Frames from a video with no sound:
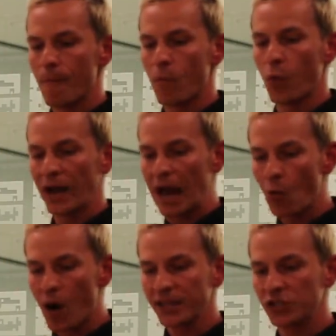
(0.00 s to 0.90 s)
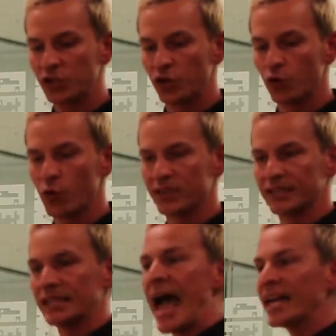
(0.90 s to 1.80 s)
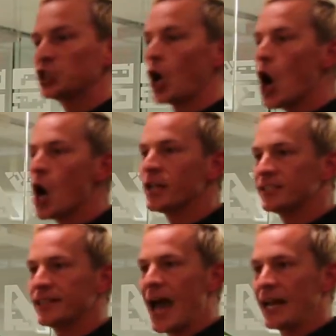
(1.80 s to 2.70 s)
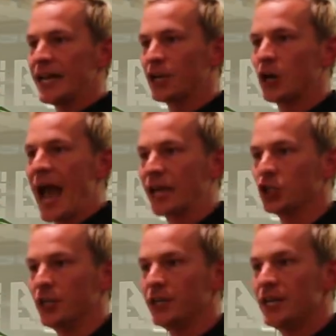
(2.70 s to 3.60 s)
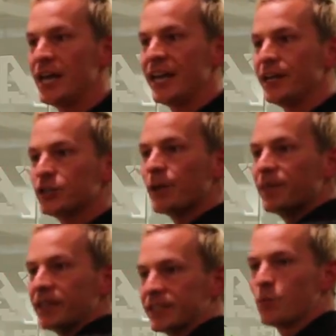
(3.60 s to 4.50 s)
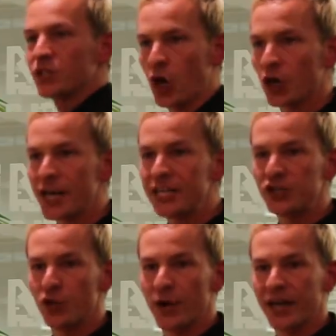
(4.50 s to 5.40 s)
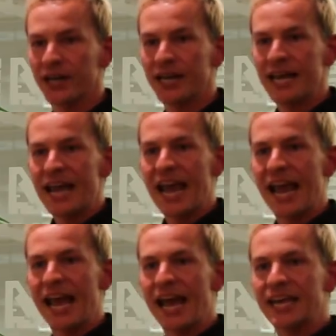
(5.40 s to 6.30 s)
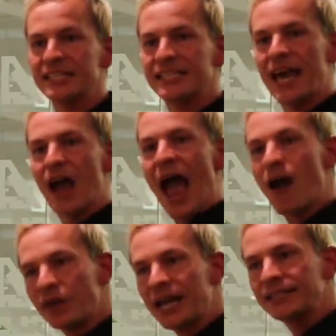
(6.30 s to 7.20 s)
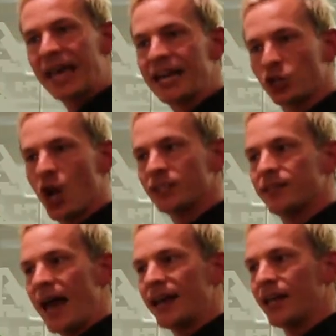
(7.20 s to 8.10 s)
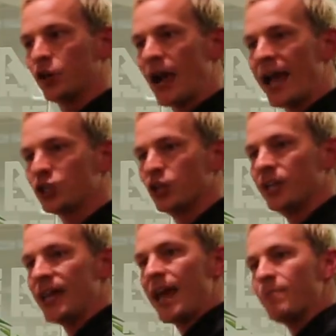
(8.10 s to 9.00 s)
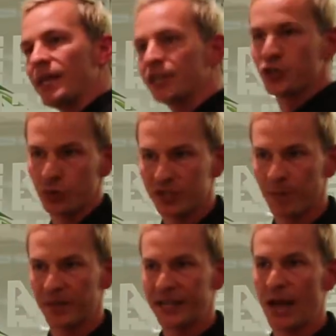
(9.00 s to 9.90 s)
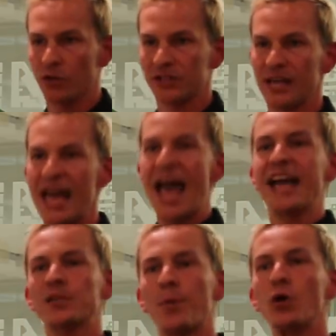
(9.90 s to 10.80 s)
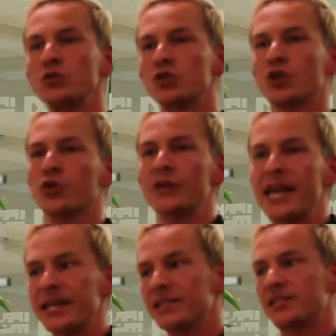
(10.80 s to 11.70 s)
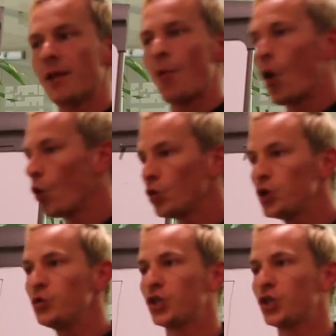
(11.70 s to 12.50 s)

what I wanted to do was latch on to that interaction. Here's something that someone's already doing, and how can I latch on to that interaction and make it do something else? As opposed to creating some whole new